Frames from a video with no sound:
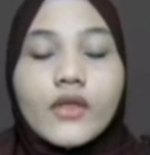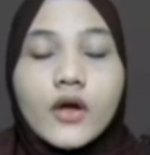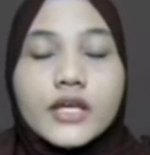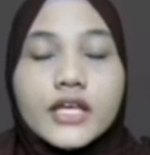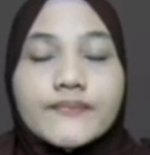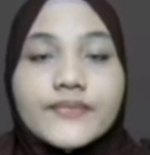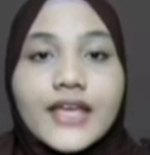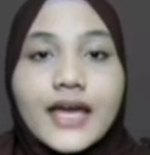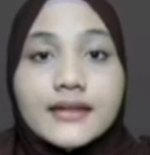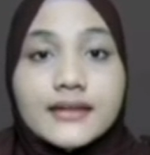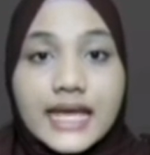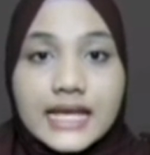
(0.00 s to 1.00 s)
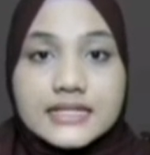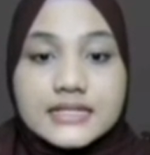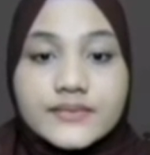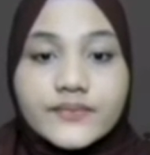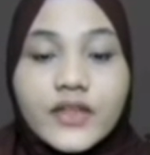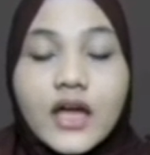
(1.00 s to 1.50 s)
Okay,
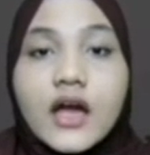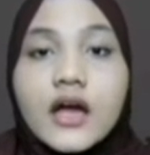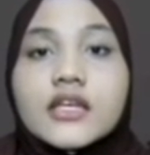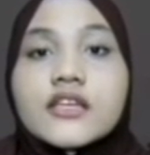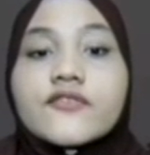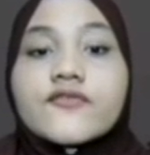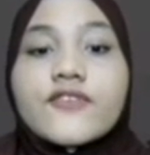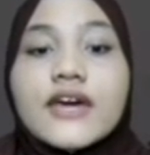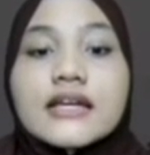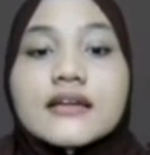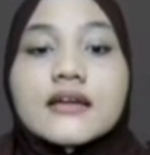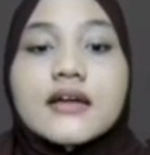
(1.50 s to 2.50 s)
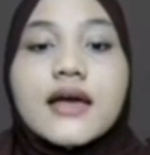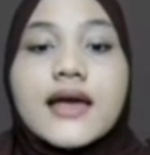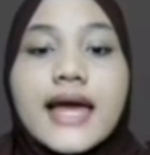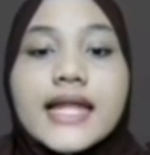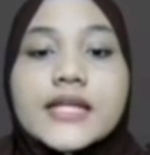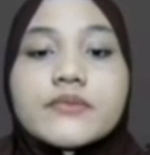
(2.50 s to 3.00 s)
next, effect
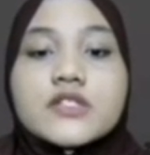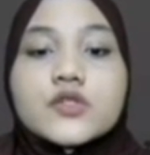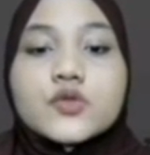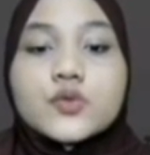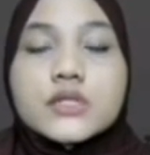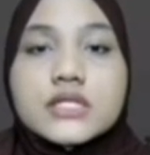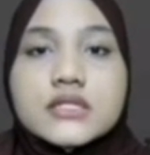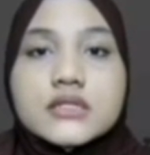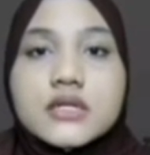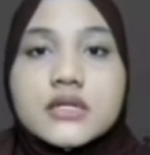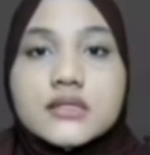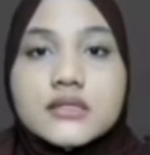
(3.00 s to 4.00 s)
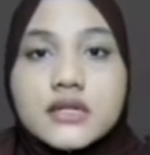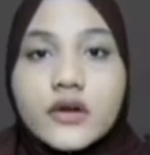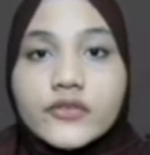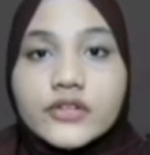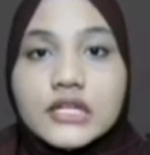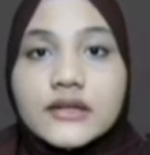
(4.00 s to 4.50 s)
elements toward
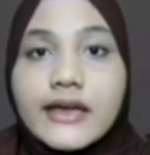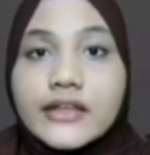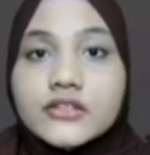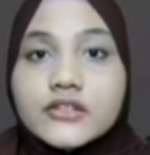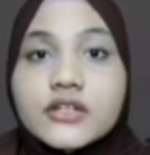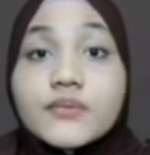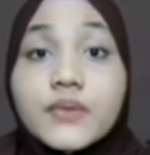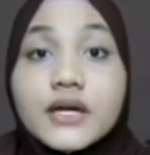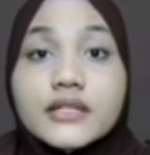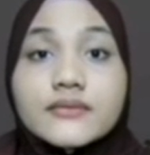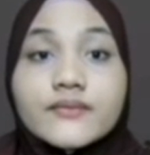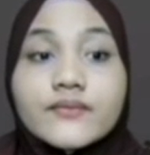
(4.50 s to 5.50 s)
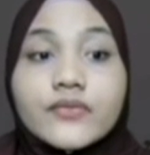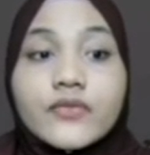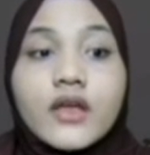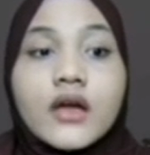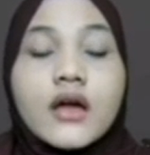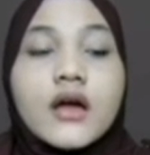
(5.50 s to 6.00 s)
surrounding category plant.
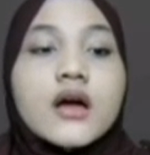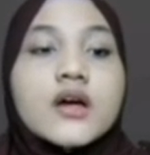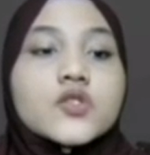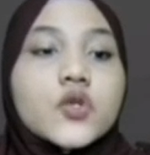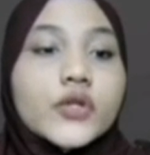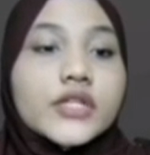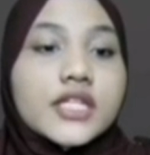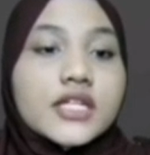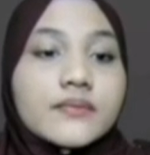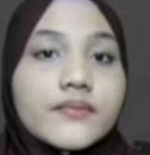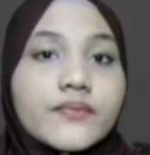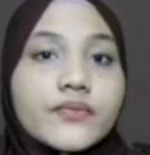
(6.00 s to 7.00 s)
Sodium,